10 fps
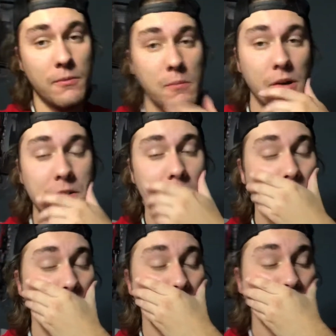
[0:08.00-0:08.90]
But,
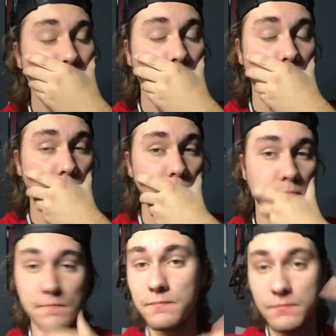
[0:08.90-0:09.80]
um,
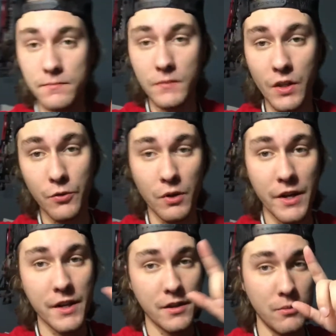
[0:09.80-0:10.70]
it's work
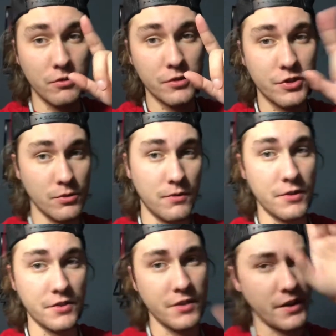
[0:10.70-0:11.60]
day and then I'm going to chill with my
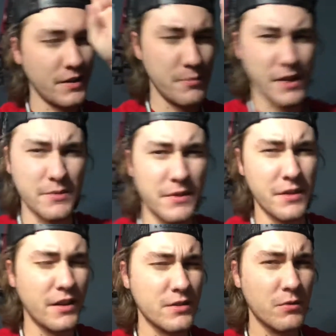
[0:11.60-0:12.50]
friends tonight. Might spend
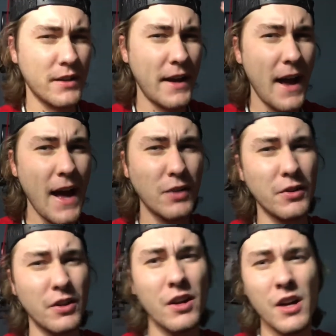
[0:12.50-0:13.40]
the night somewhere tonight. I don't
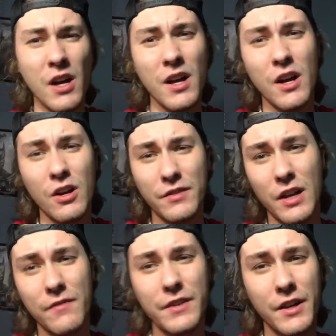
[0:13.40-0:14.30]
know. Hopefully I
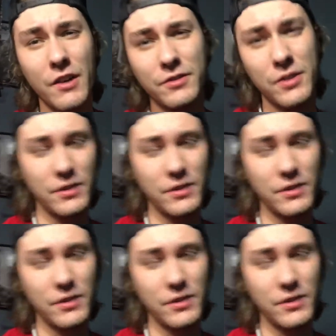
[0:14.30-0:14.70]
have a video out